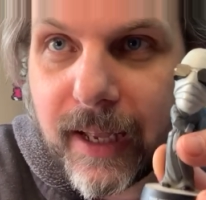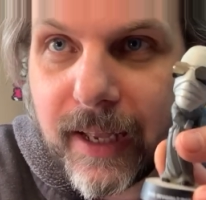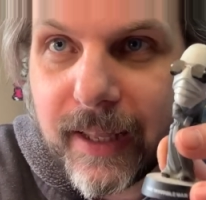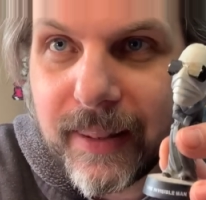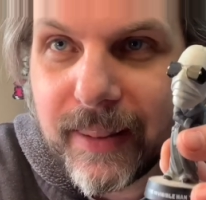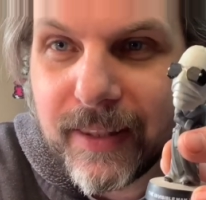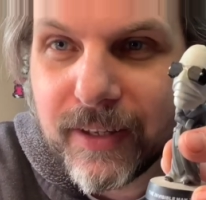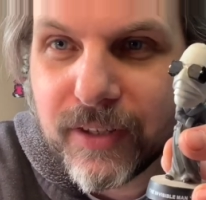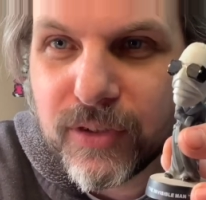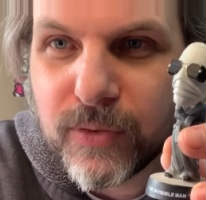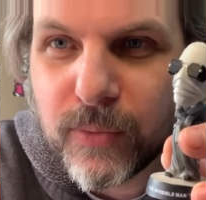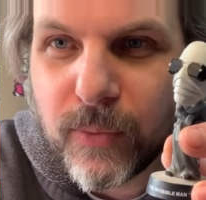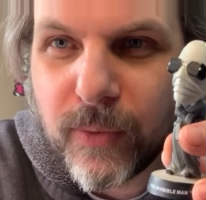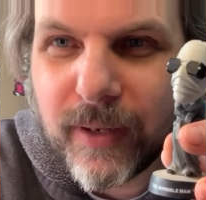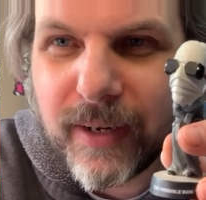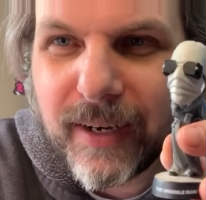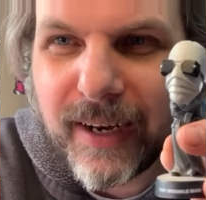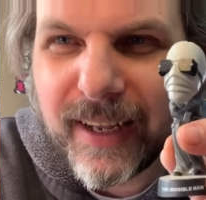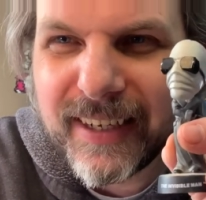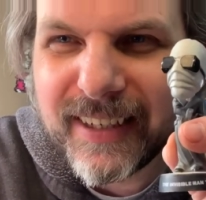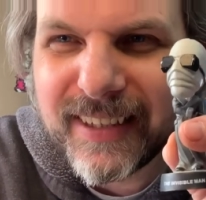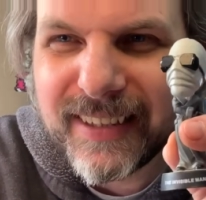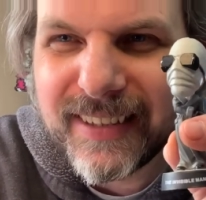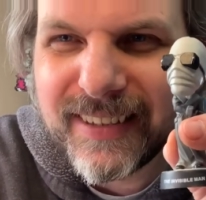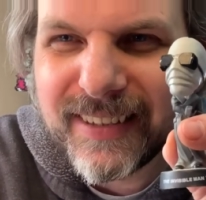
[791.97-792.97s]
This one
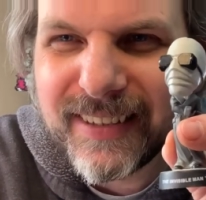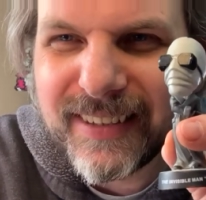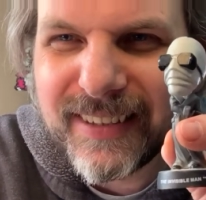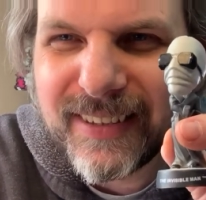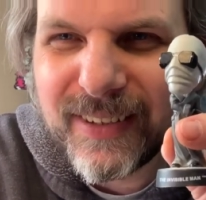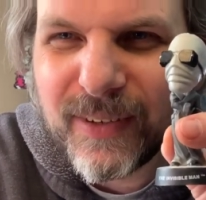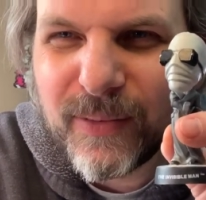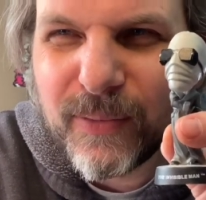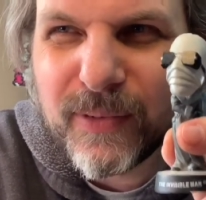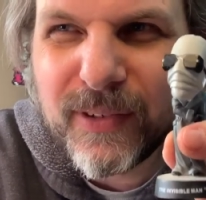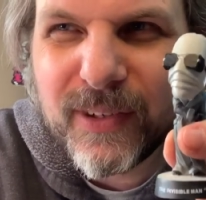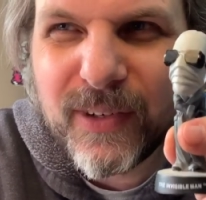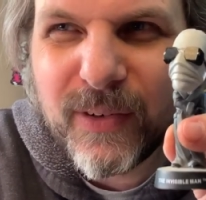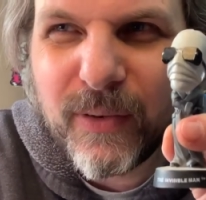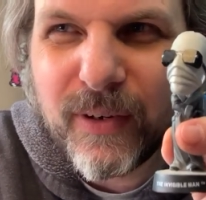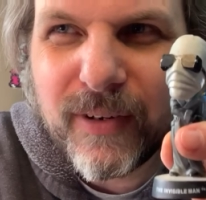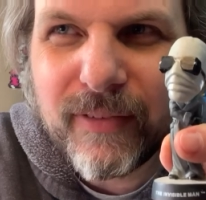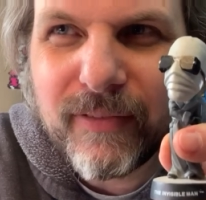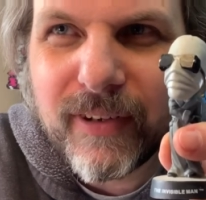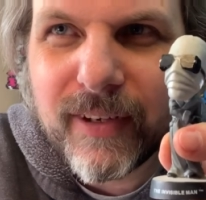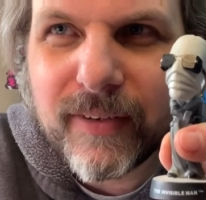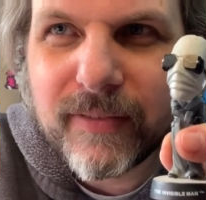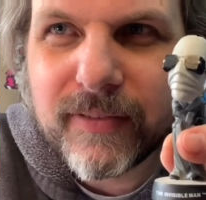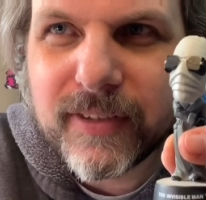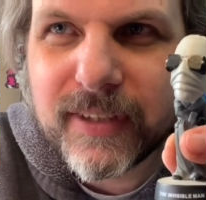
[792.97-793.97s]
I don't know if
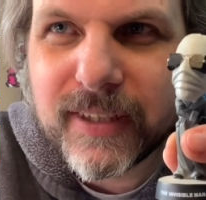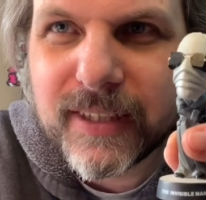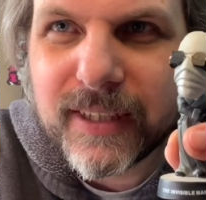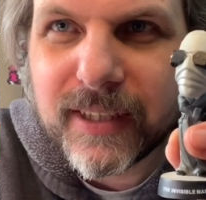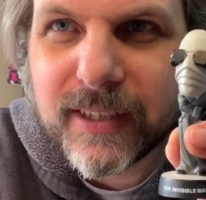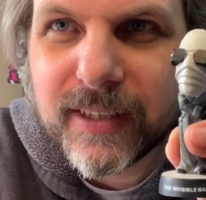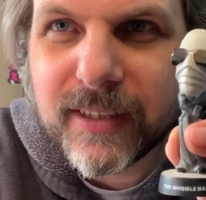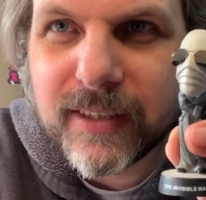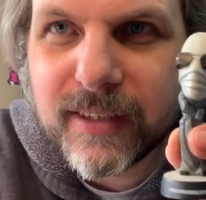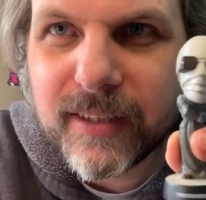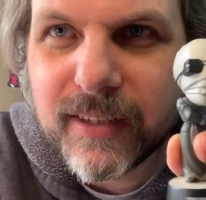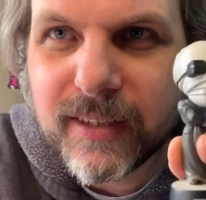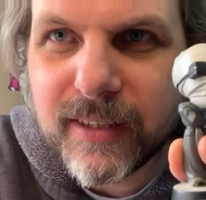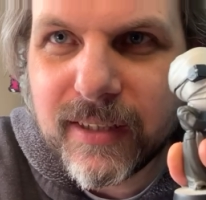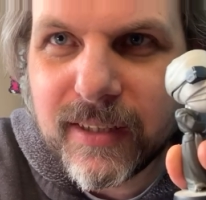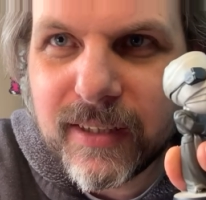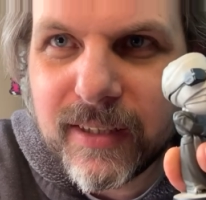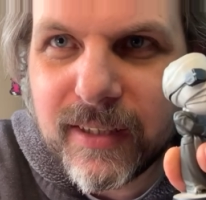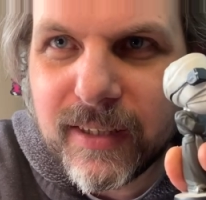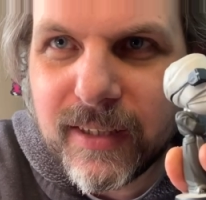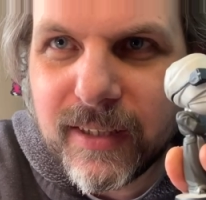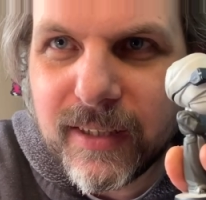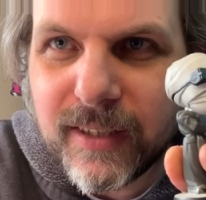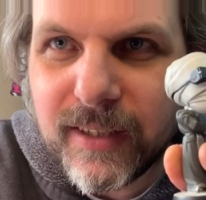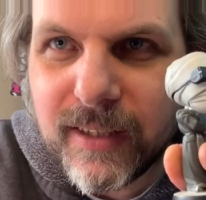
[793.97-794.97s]
I've seen.
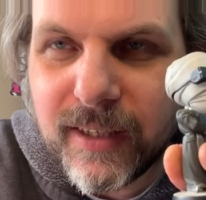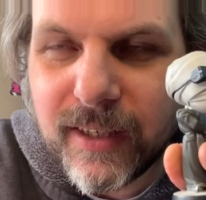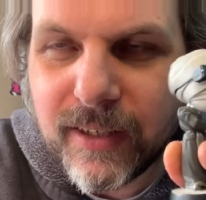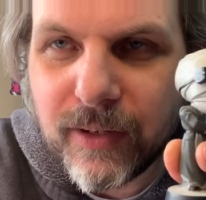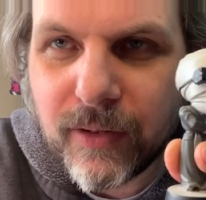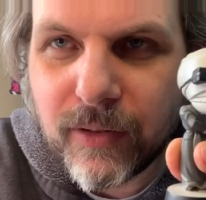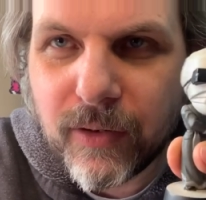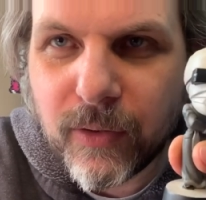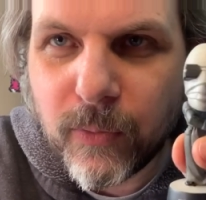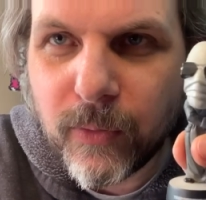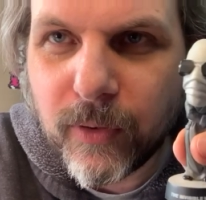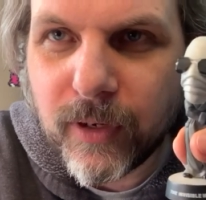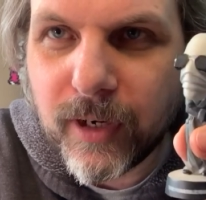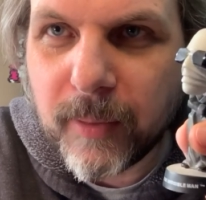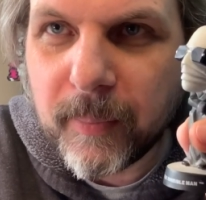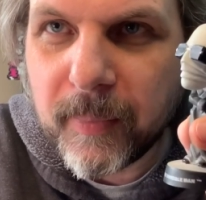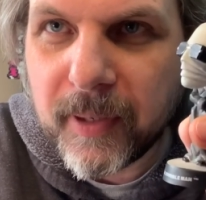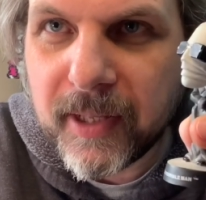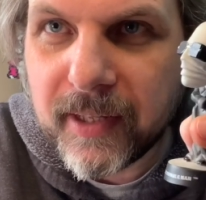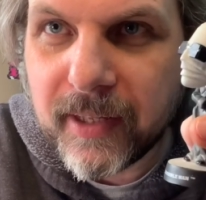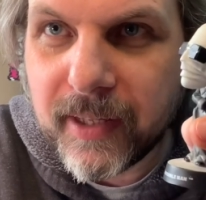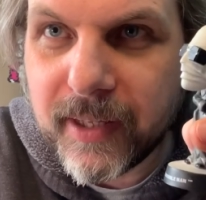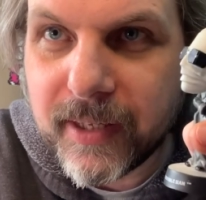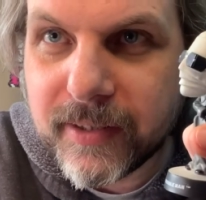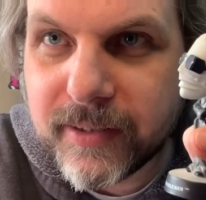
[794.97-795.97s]
Another one on my
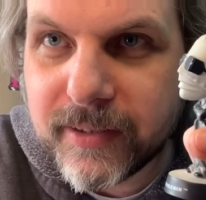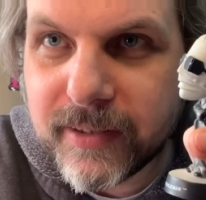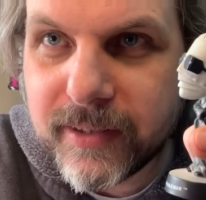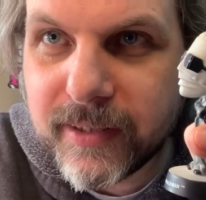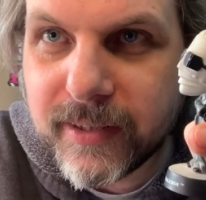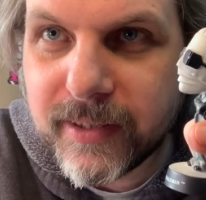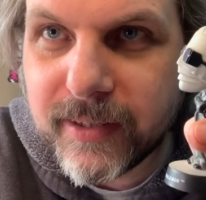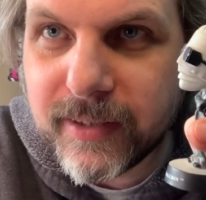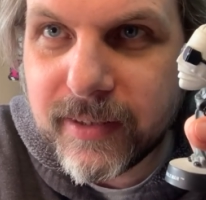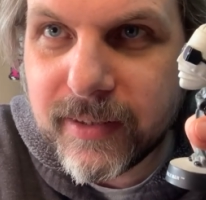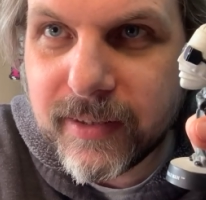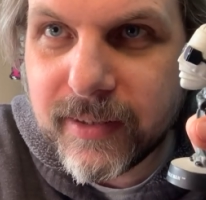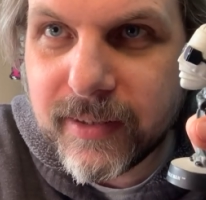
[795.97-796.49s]
list.